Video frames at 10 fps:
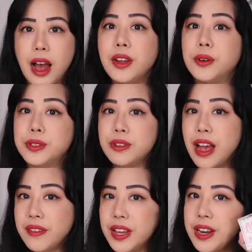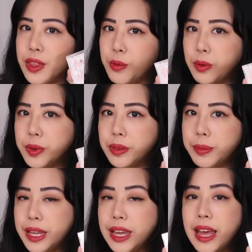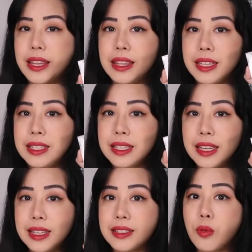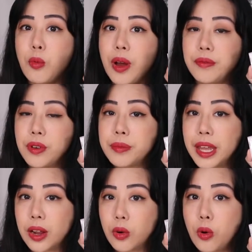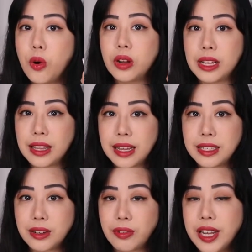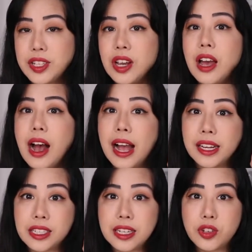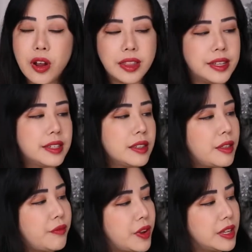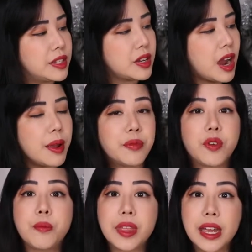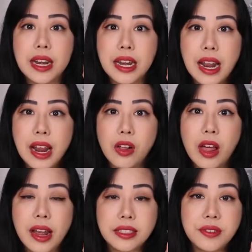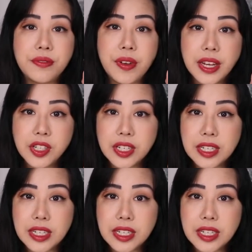I also have another one with me, and this is one from their core classic range. I actually tried this the first time from their nail activation